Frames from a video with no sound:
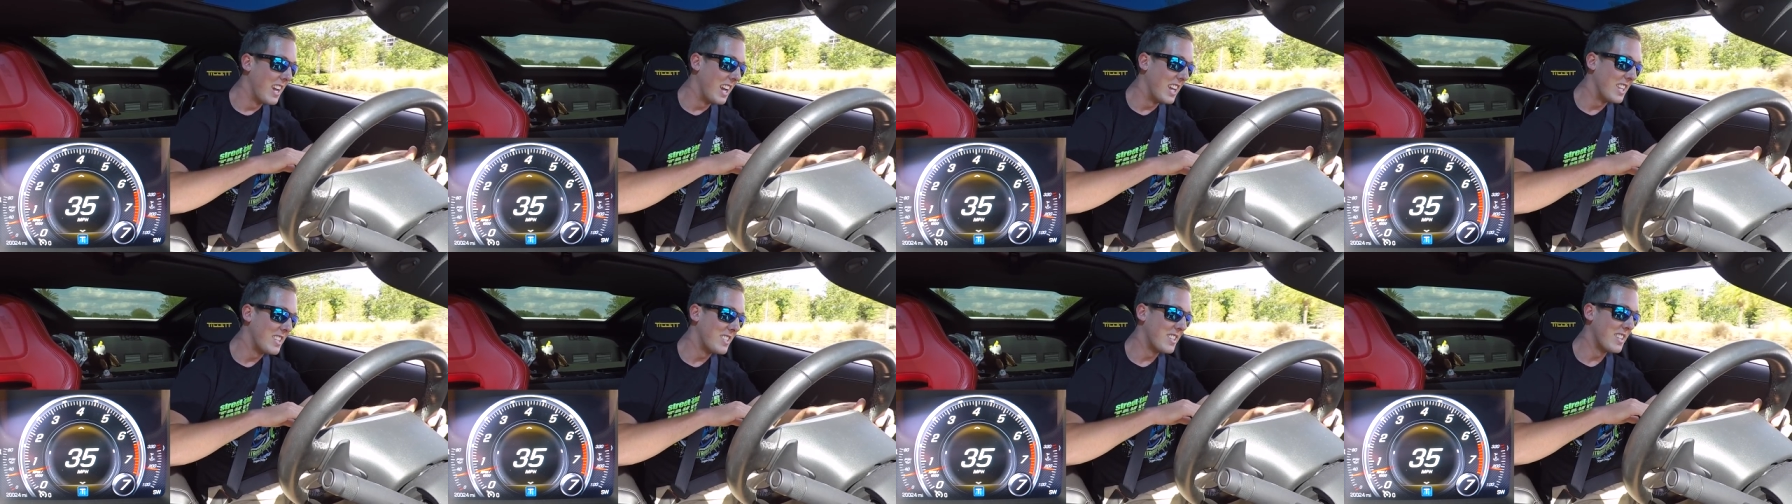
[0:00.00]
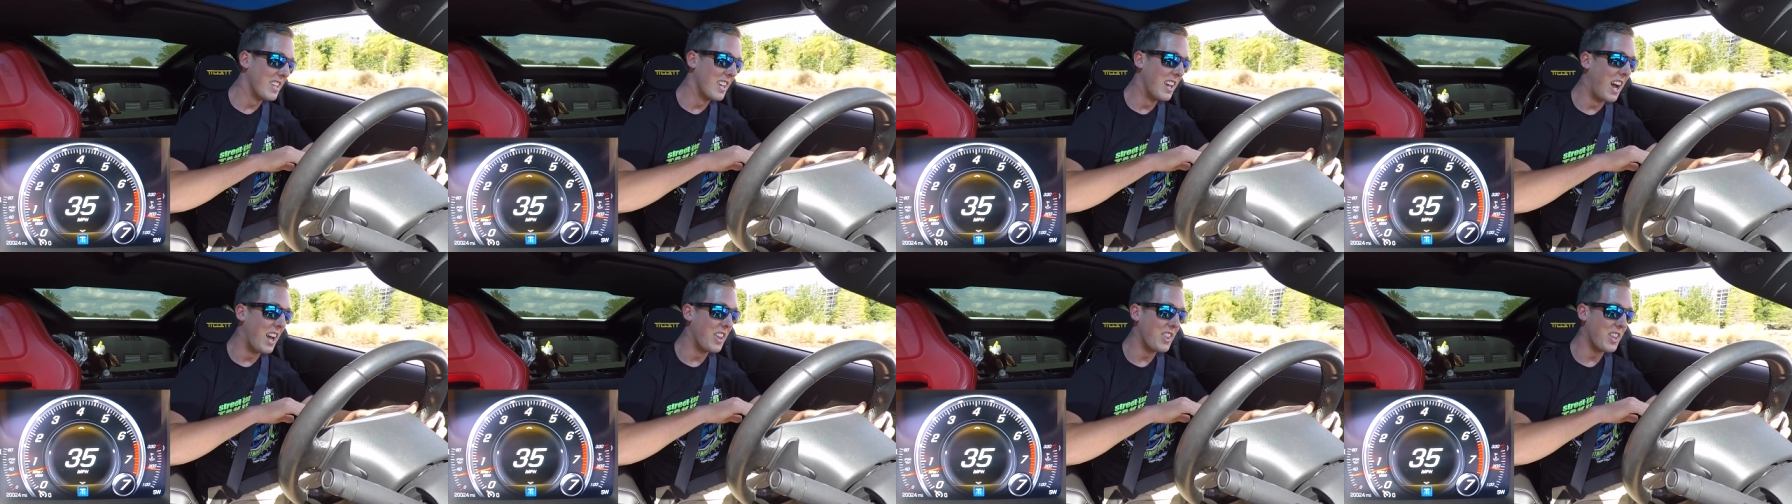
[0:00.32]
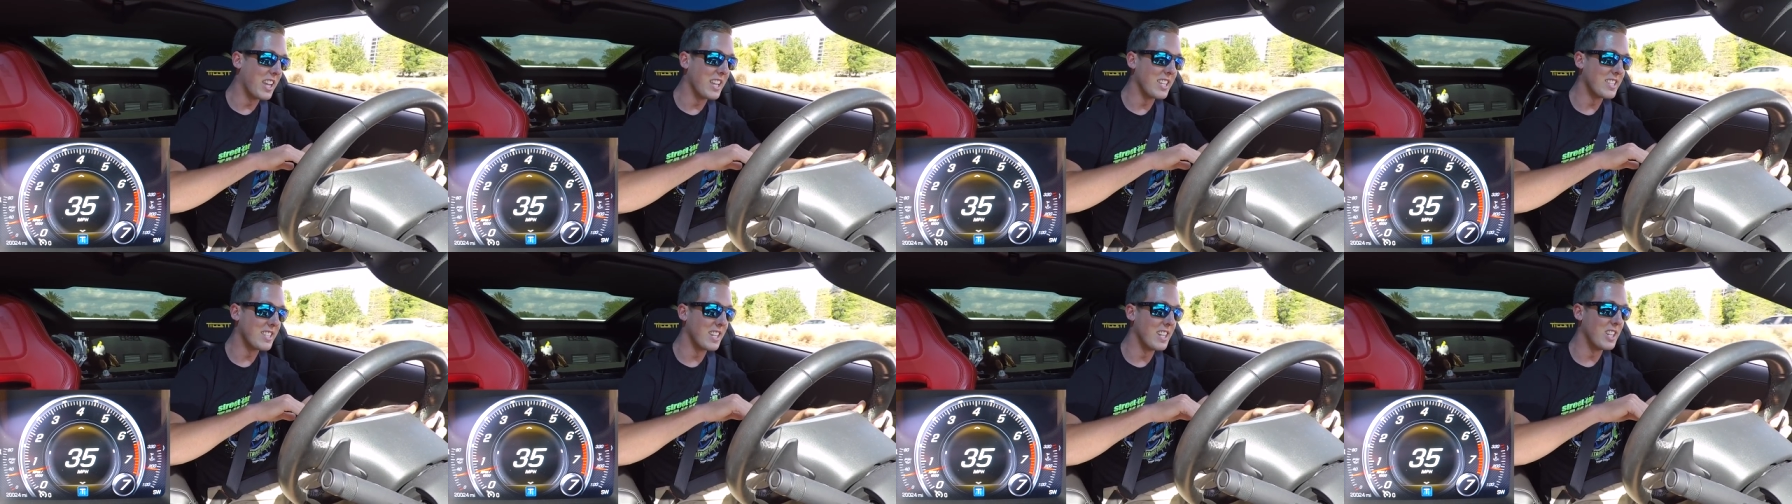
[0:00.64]
It's still, I
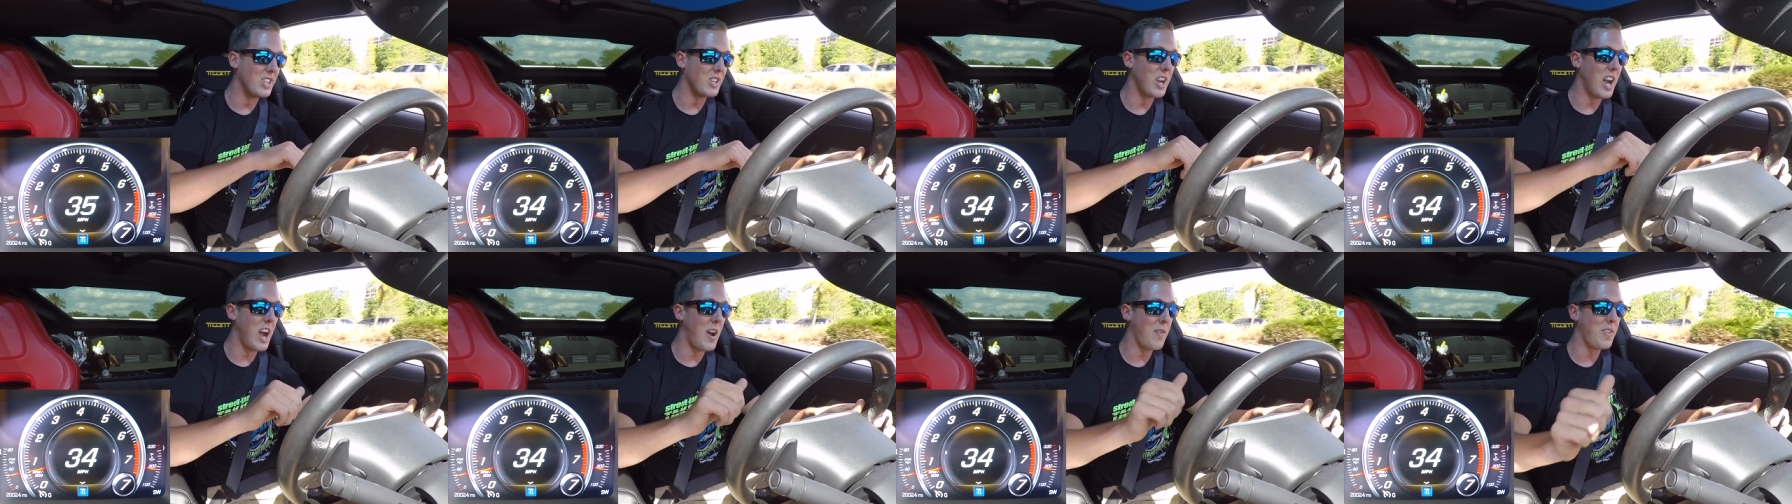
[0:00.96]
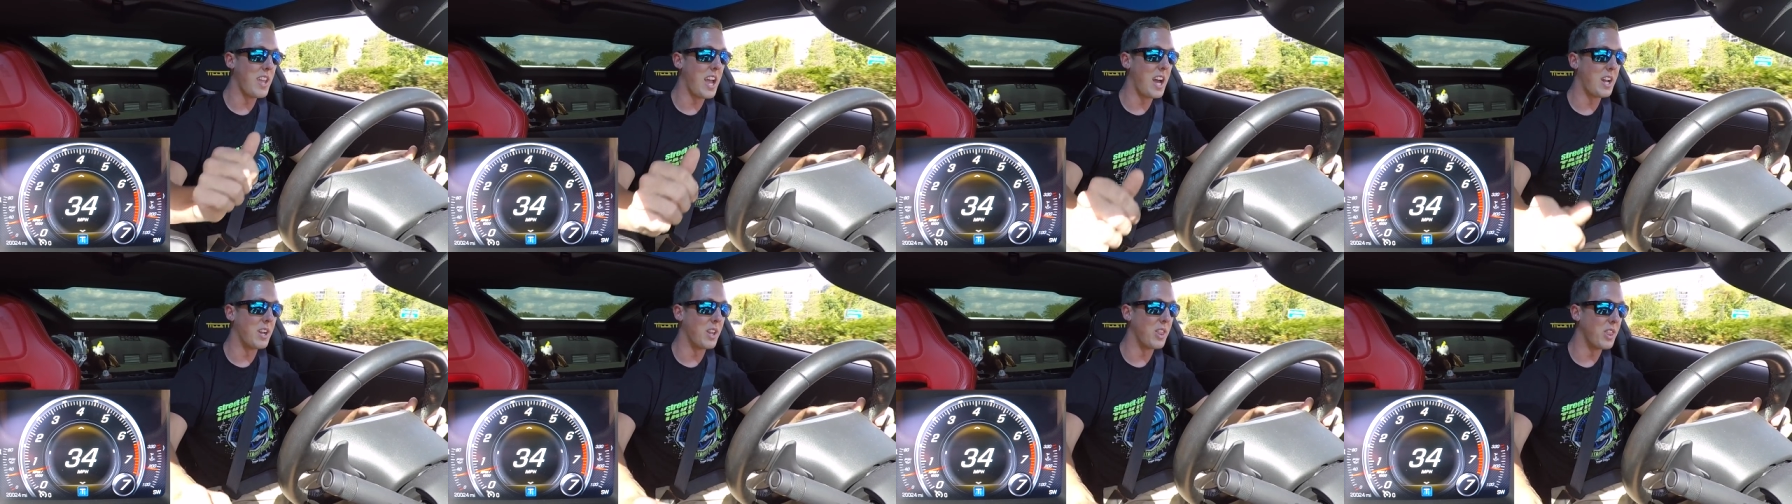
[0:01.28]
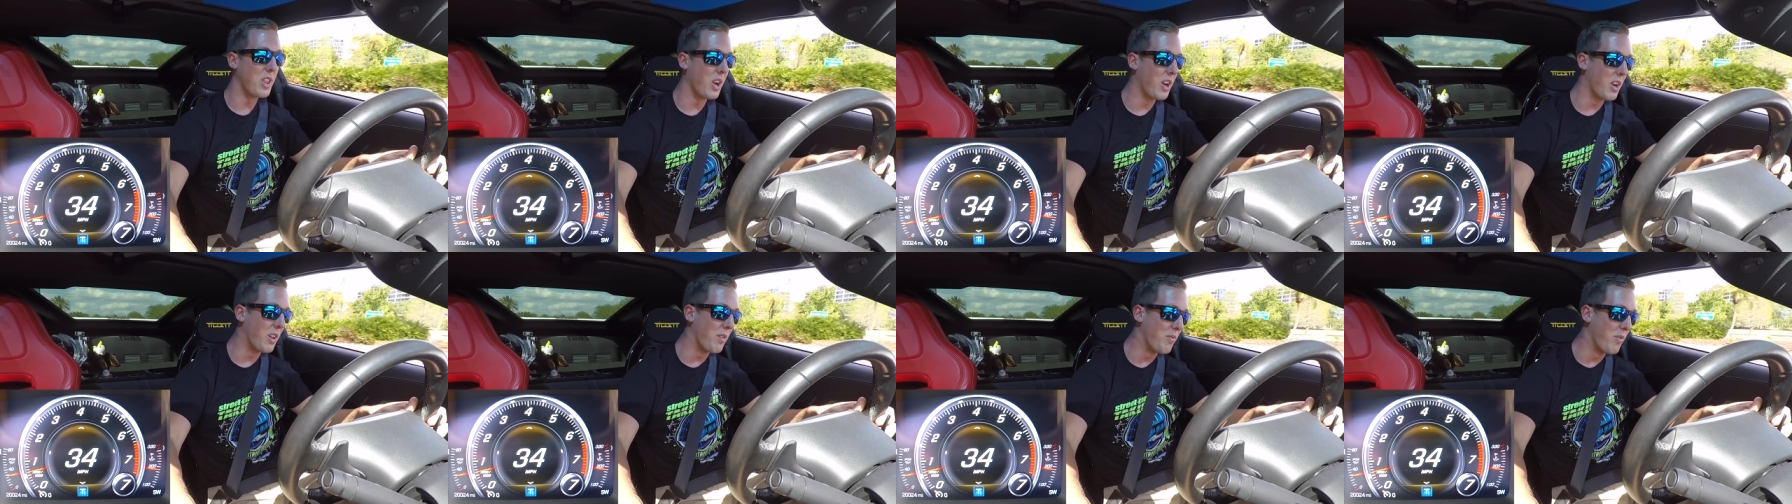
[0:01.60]
think it's gonna drop down to
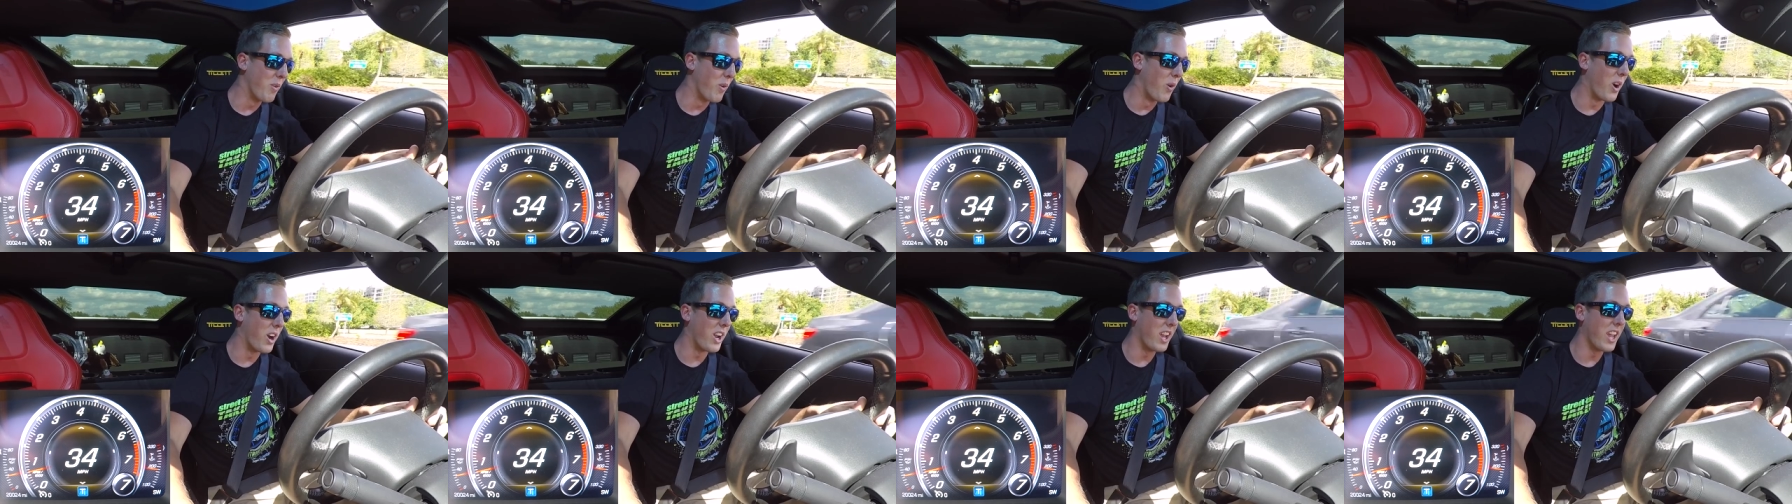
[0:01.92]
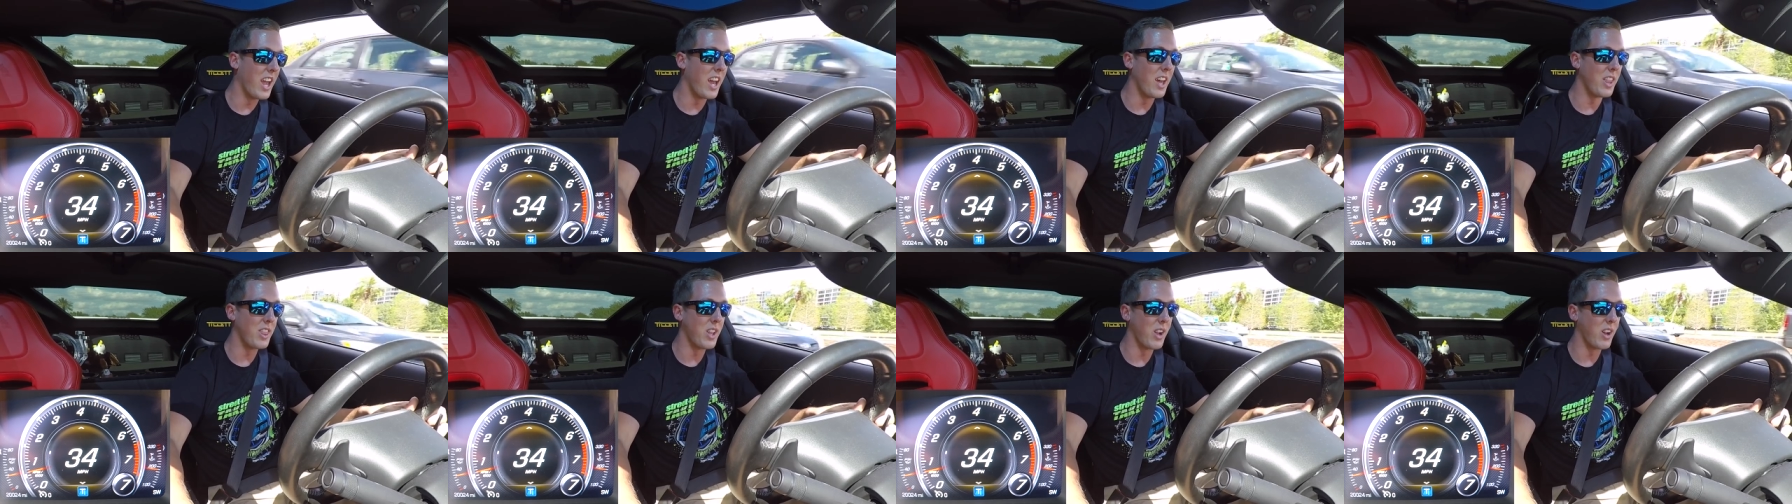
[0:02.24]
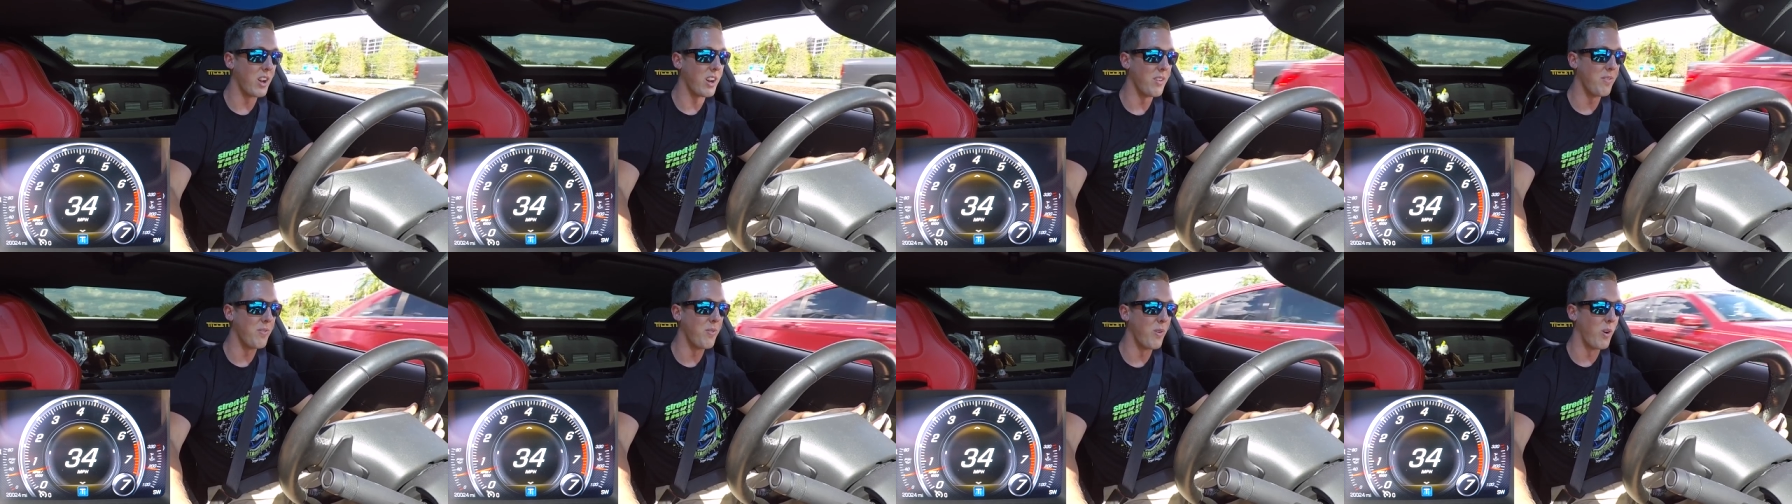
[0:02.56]
34. Yeah,
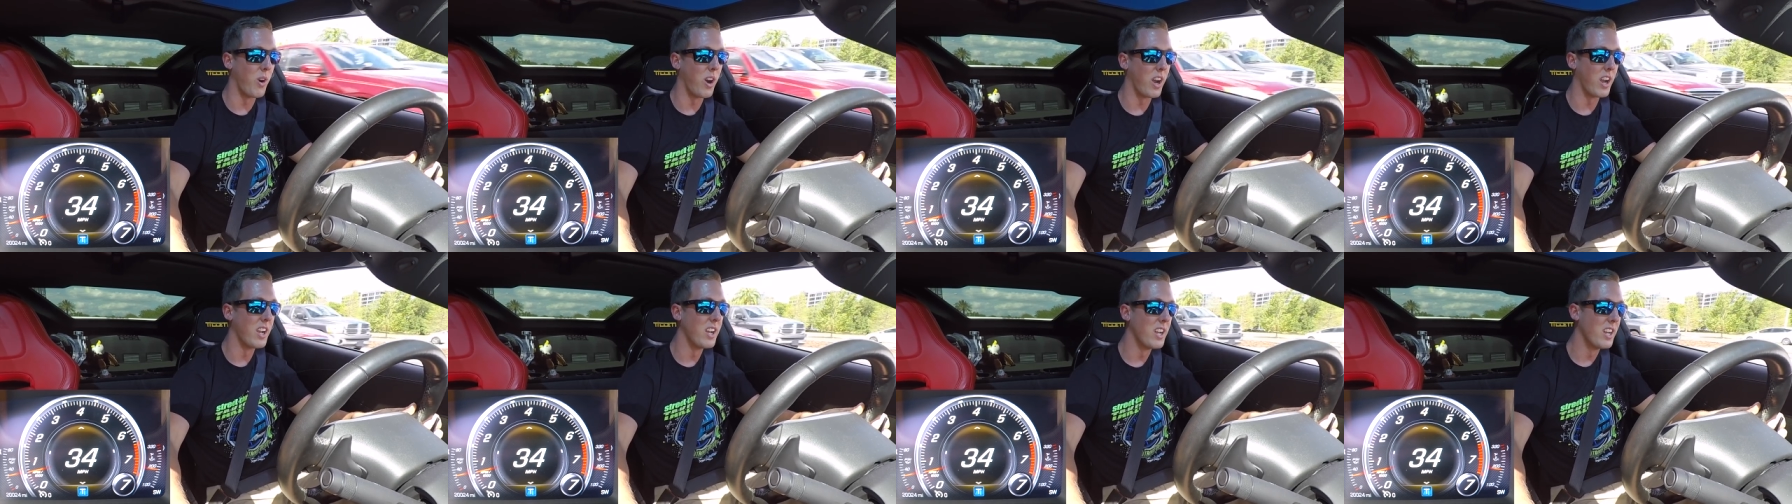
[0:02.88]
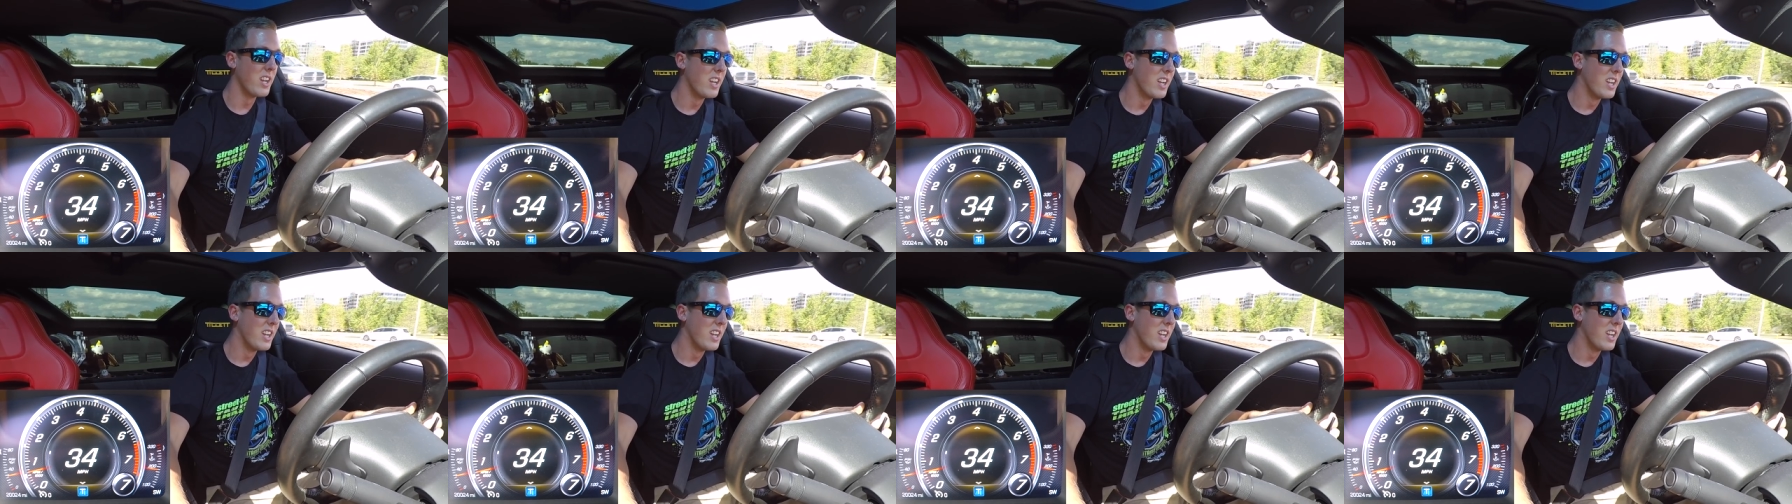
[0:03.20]
34.